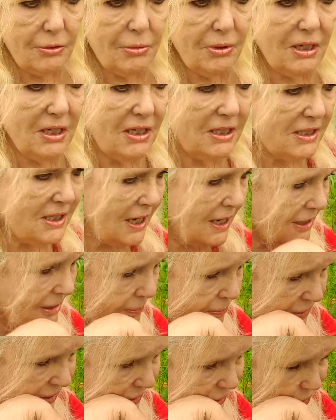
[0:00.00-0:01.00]
We're going to take the
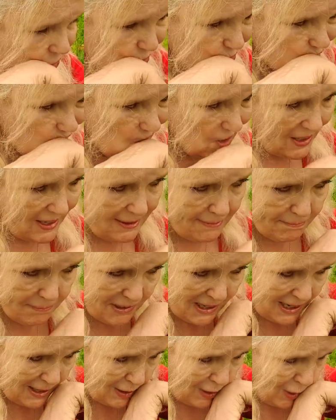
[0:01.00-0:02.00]
brassicas out of that
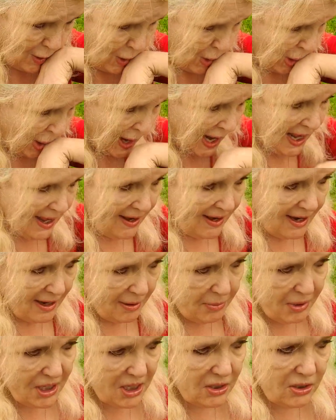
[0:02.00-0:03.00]
bed, and
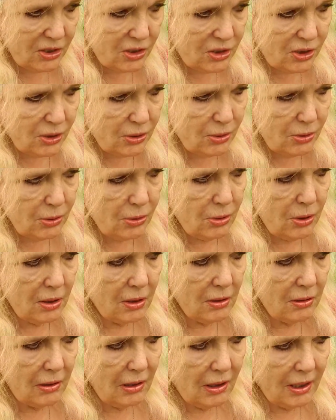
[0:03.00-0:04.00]
we're going to do
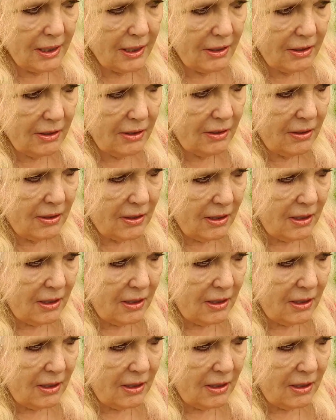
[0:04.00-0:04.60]
like a,